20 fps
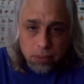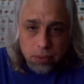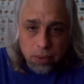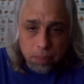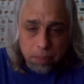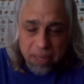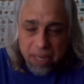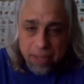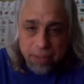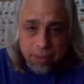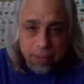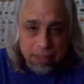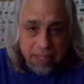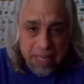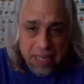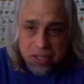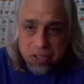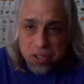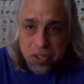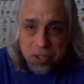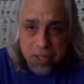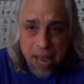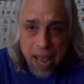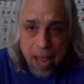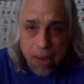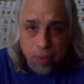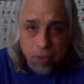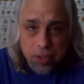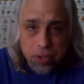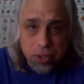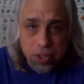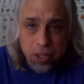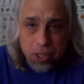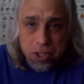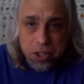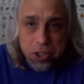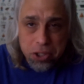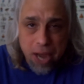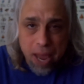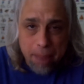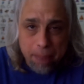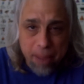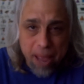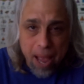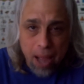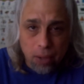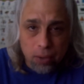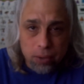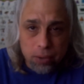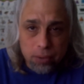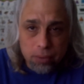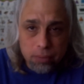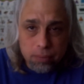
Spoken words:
but this is how it's going to shape out.